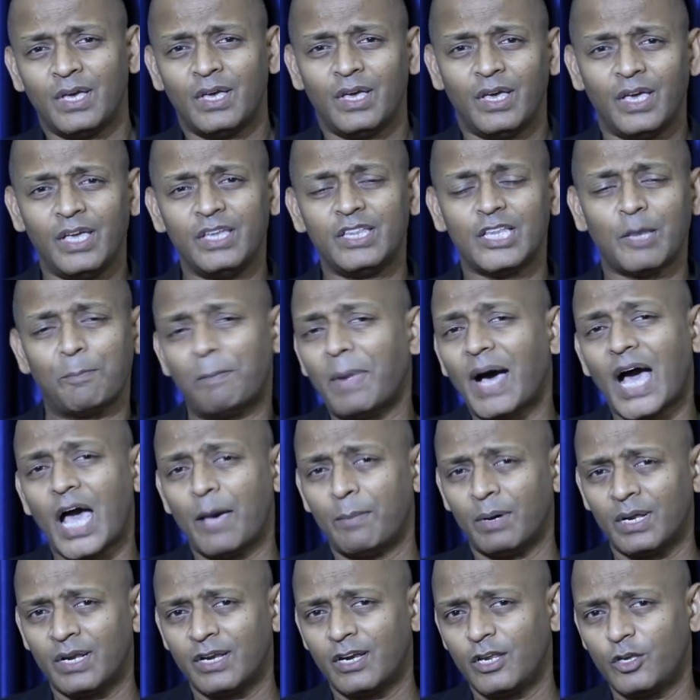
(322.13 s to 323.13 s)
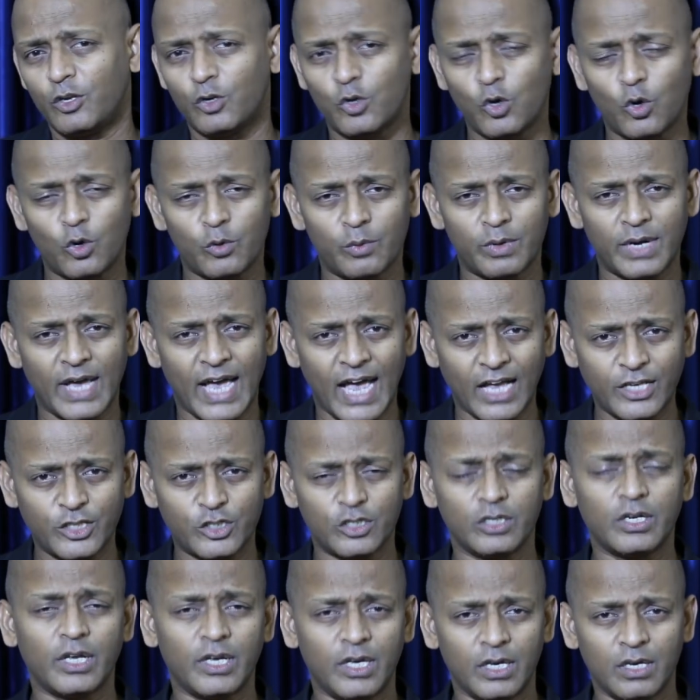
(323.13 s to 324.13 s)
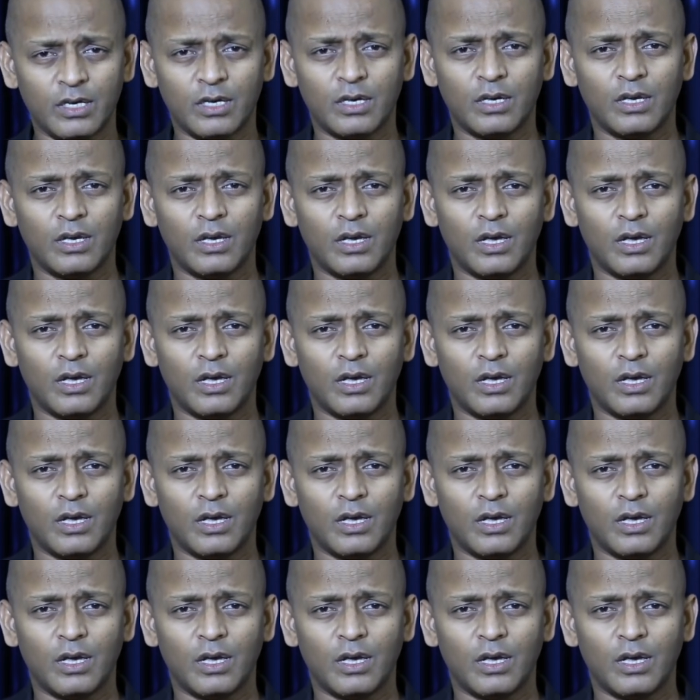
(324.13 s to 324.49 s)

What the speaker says: in the Bible, and you don't actually